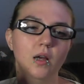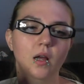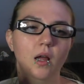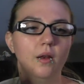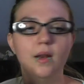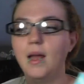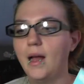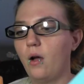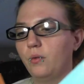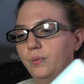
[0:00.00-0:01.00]
Now,
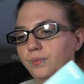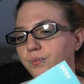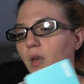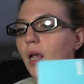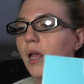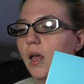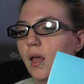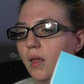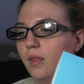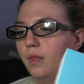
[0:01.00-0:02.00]

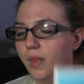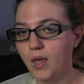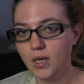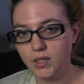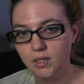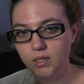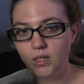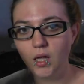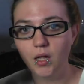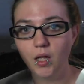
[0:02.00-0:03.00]
this,
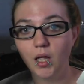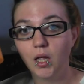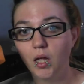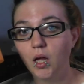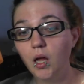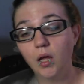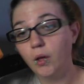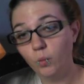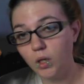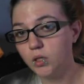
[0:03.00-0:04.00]
it
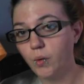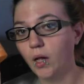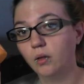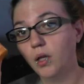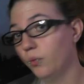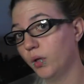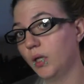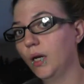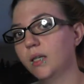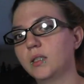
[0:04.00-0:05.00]
works well. It really
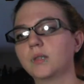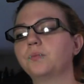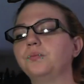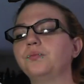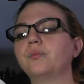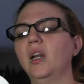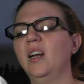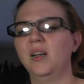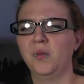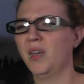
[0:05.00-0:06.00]
does. And I don't
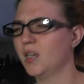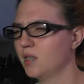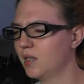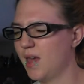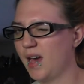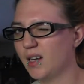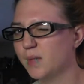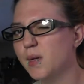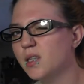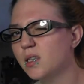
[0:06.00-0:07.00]
think it's that
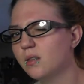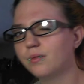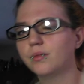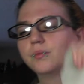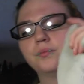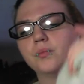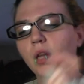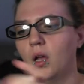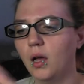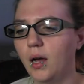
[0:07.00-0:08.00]
expensive.
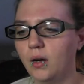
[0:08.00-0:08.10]
I don't know